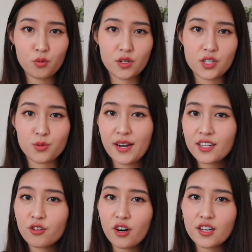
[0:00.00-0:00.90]
which is right
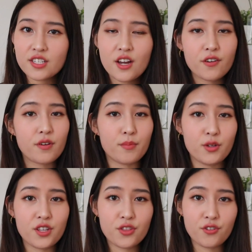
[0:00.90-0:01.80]
across from
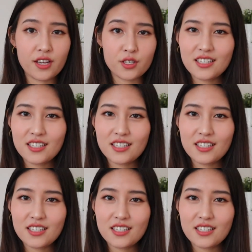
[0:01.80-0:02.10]
Unit 3.